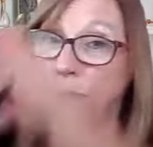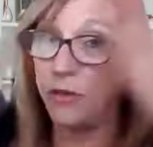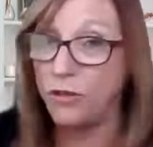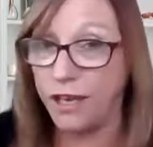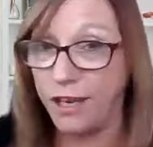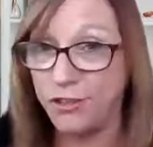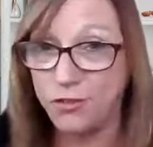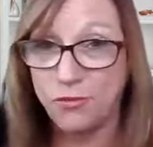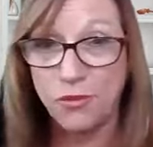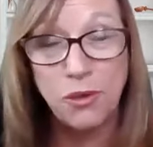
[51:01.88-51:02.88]

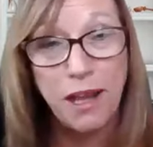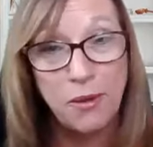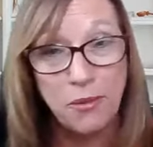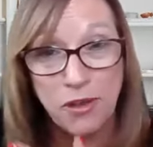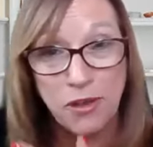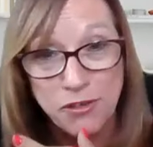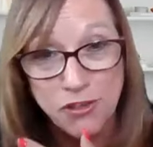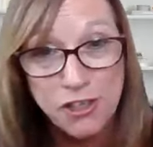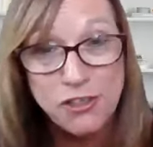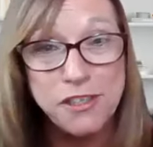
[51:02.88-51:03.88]
communication rollout with our
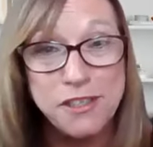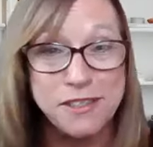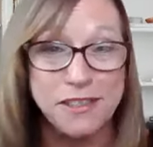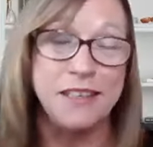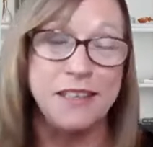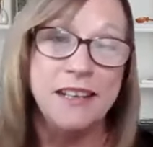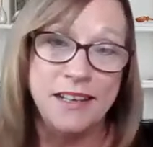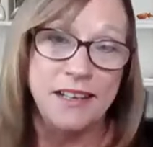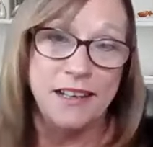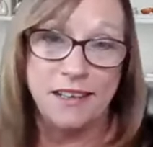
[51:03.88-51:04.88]
judges and,
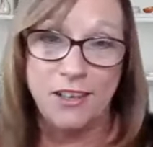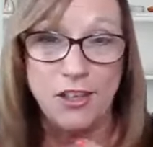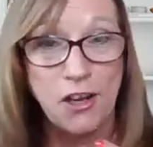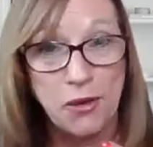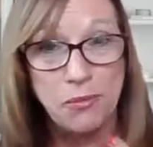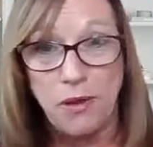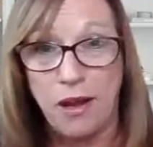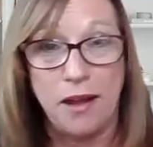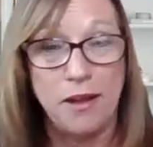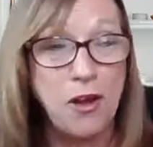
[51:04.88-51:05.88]

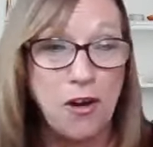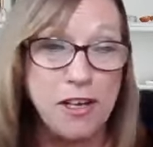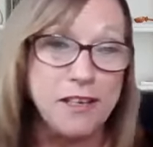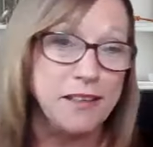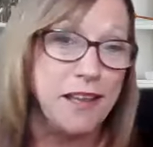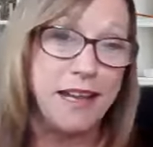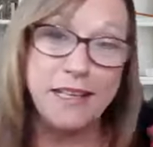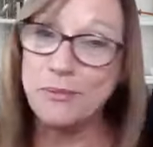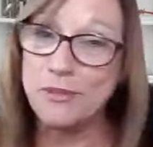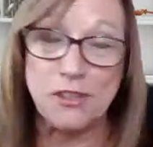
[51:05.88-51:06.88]
guardian ad
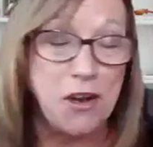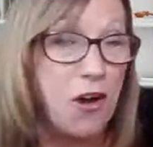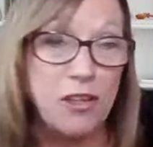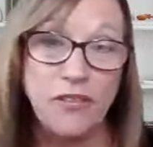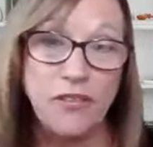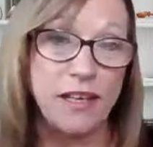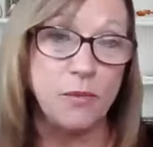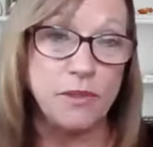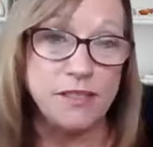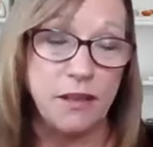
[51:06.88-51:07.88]
litems and all of that.
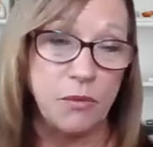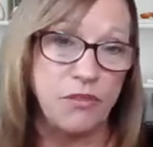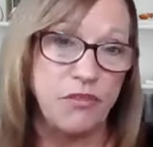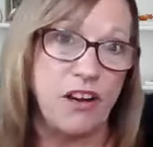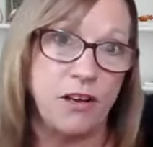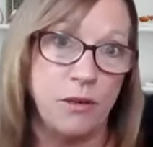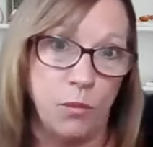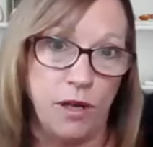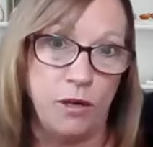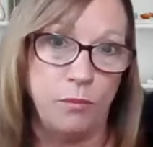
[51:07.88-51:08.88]
It was very
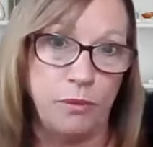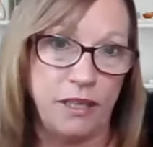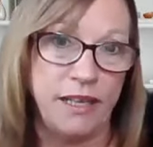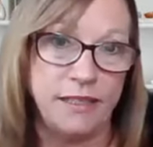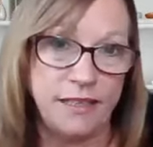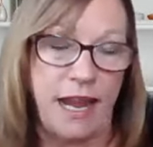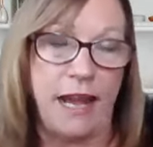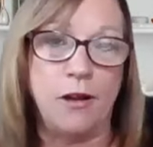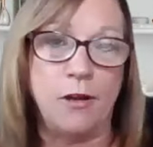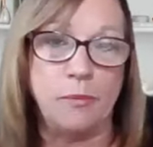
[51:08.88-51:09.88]
well planned
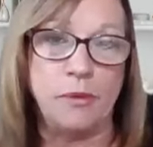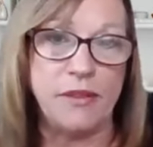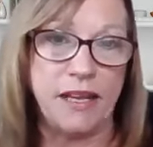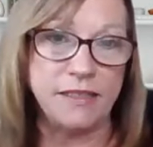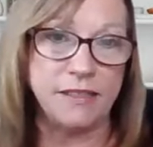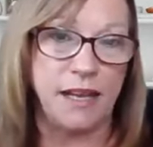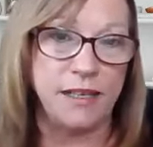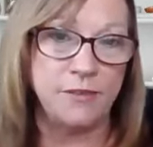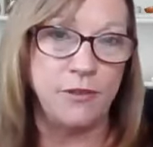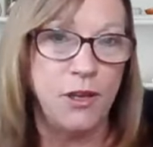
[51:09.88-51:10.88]
out, but that's
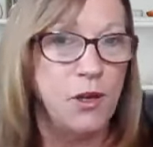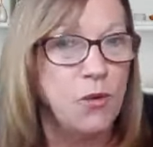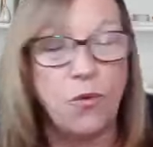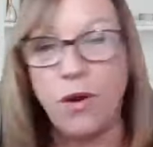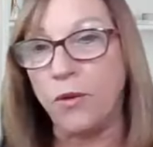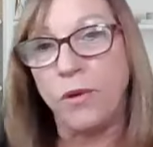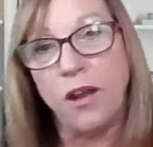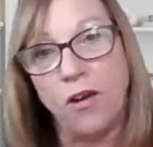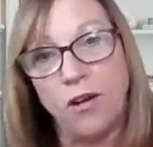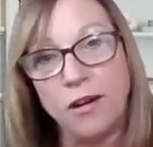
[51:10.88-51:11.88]
kind of where
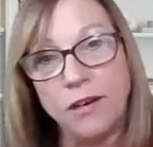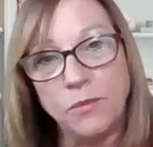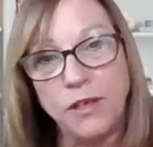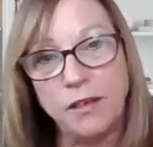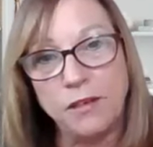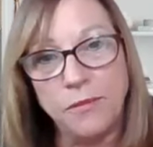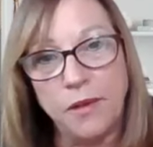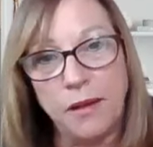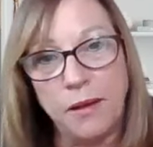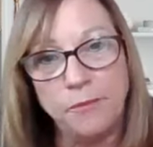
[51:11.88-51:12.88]
we are. And we are
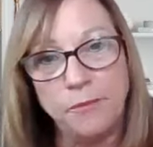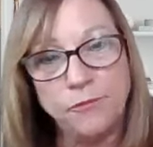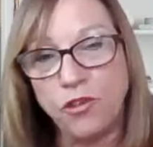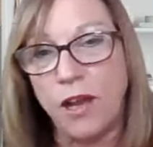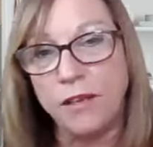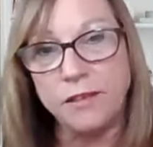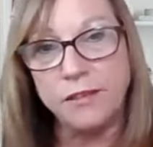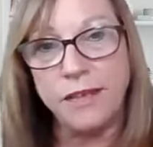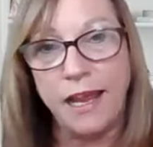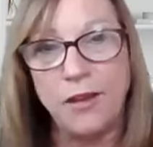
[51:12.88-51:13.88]
trying
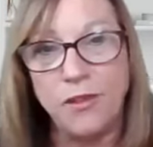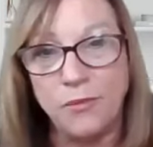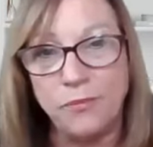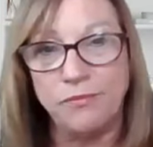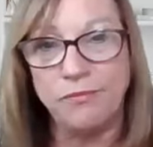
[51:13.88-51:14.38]
to now that